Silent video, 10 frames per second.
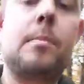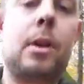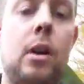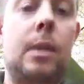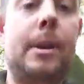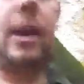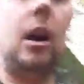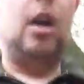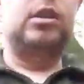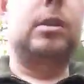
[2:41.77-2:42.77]
Purely
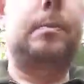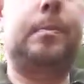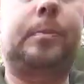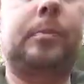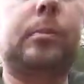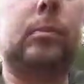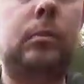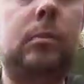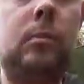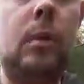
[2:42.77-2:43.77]
because
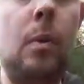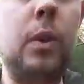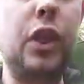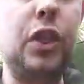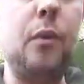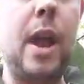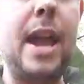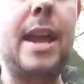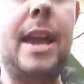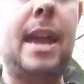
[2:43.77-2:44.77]
with
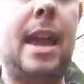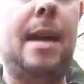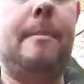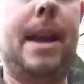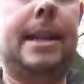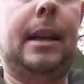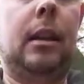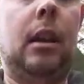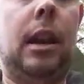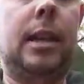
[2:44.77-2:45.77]
3 it makes it a
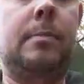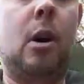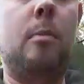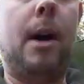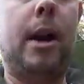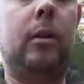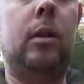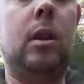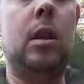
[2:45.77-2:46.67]
lot less mobile.